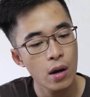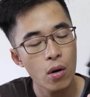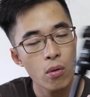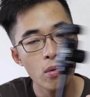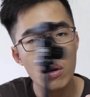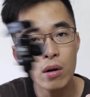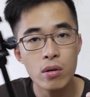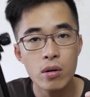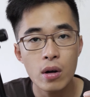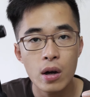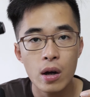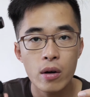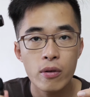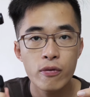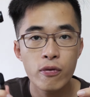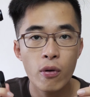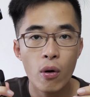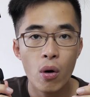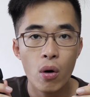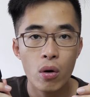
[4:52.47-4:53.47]
Well,
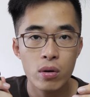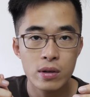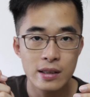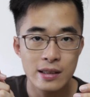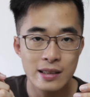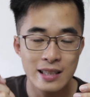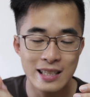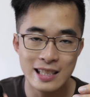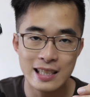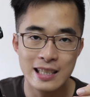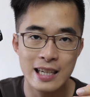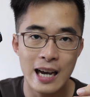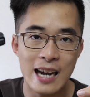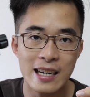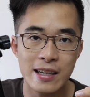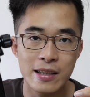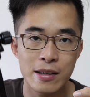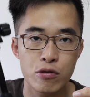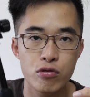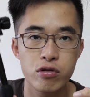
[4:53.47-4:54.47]
for this kind
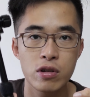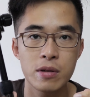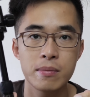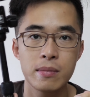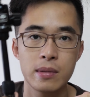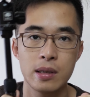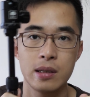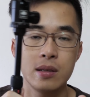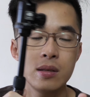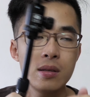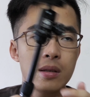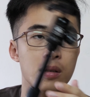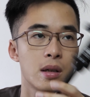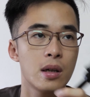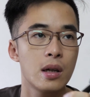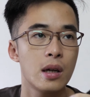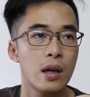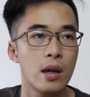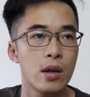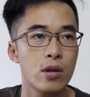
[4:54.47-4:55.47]
of equipment,
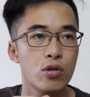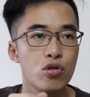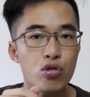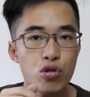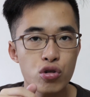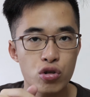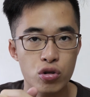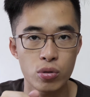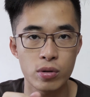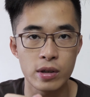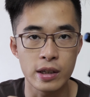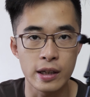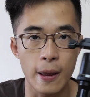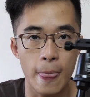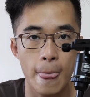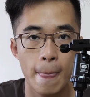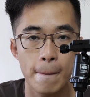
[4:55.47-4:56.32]
usually